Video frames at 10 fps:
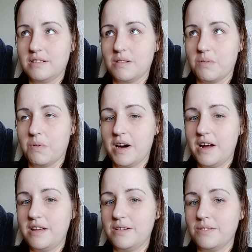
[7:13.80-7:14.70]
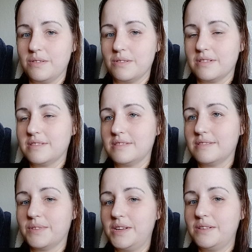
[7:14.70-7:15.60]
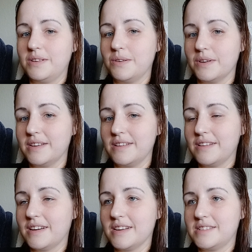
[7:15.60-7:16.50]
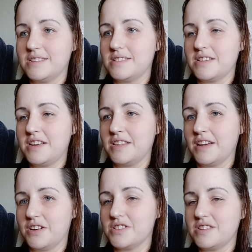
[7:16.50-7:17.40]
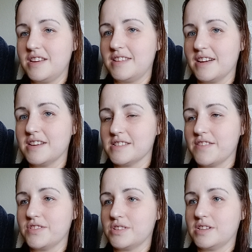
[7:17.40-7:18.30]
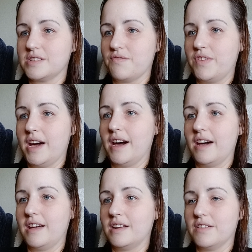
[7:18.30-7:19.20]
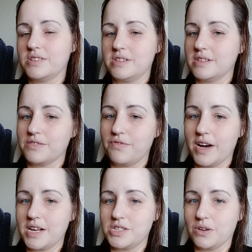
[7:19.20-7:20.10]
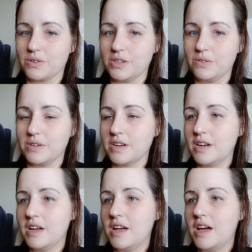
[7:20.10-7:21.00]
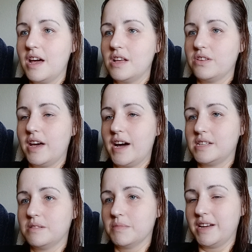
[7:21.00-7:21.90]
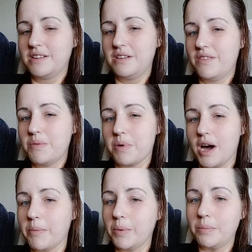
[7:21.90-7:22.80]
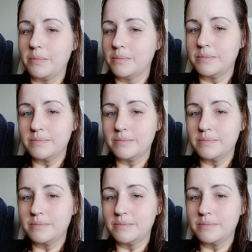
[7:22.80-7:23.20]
what are you doing? You're not just saying that, you're saying that because I'm fat, and obviously that's a fat joke, dude. So I asked him, like, do you have a problem?